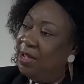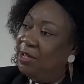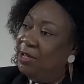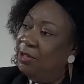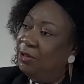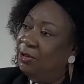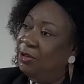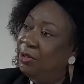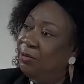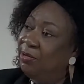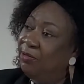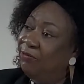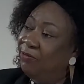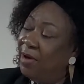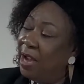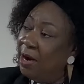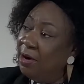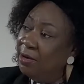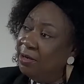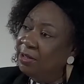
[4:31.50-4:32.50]
So a
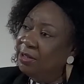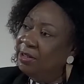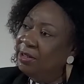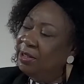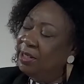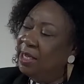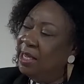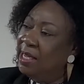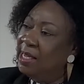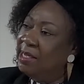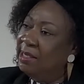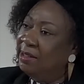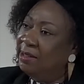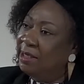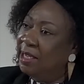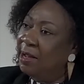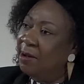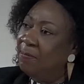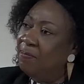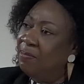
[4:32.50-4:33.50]
virus is
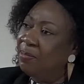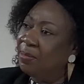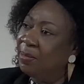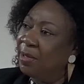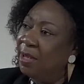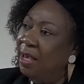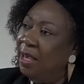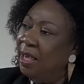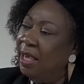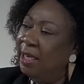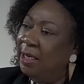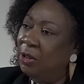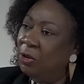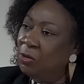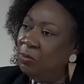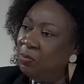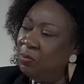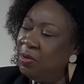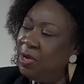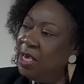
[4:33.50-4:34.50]
a
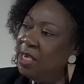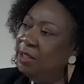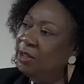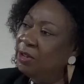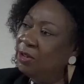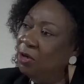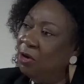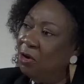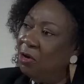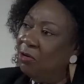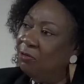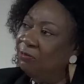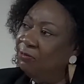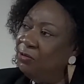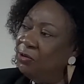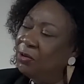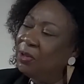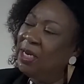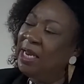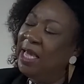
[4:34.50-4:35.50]
little piece of
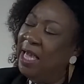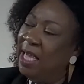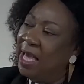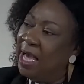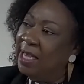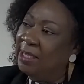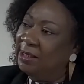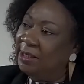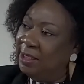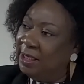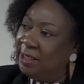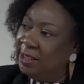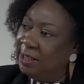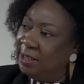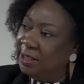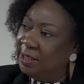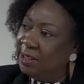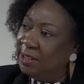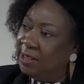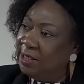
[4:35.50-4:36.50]
nucleic acid,
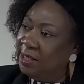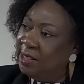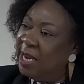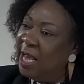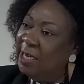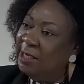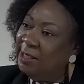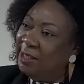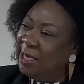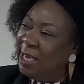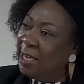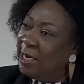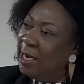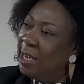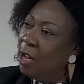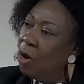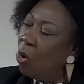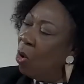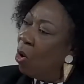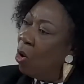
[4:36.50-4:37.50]
like
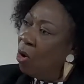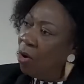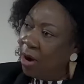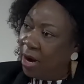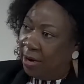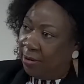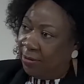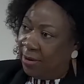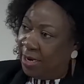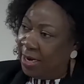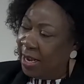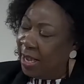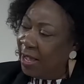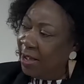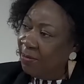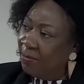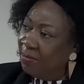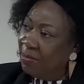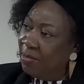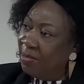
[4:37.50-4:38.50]
DNA or RNA,
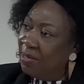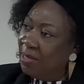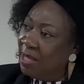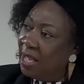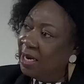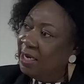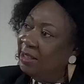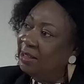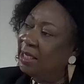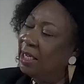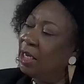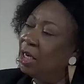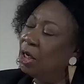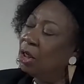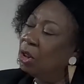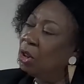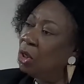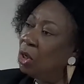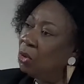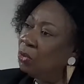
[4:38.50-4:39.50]
that is
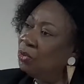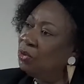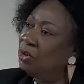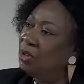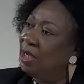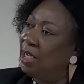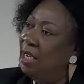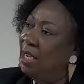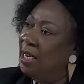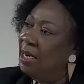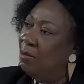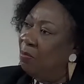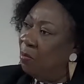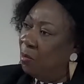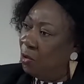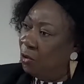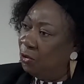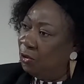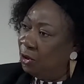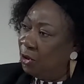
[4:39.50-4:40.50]
enclosed in a
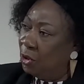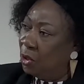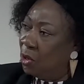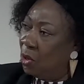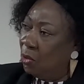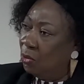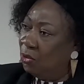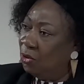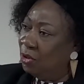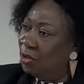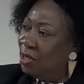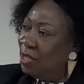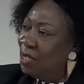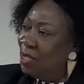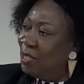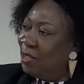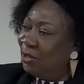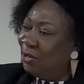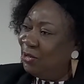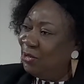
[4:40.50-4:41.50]
protein coat.
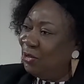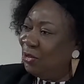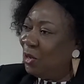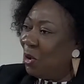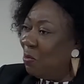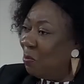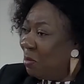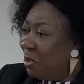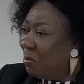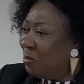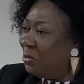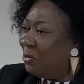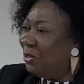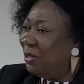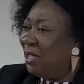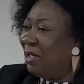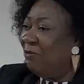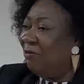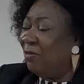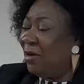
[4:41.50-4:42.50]
So some people
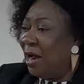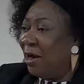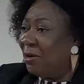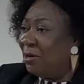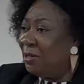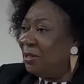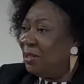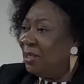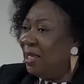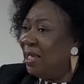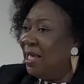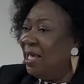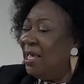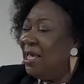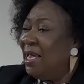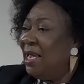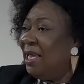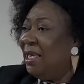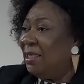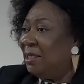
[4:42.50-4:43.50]
say a virus
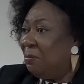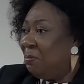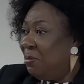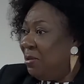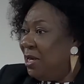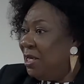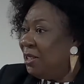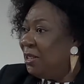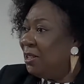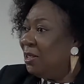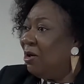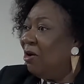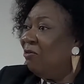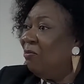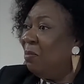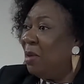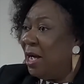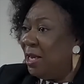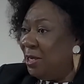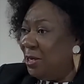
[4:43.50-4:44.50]
is a piece
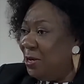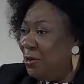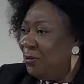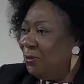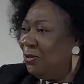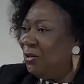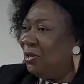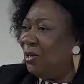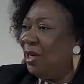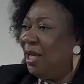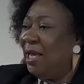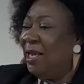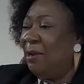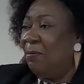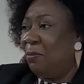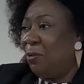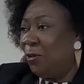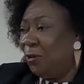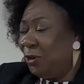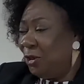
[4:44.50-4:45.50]
of bad news in a
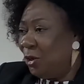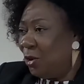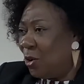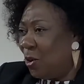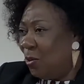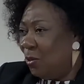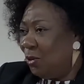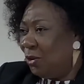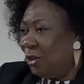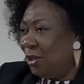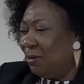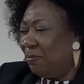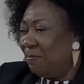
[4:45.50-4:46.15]
protein coat.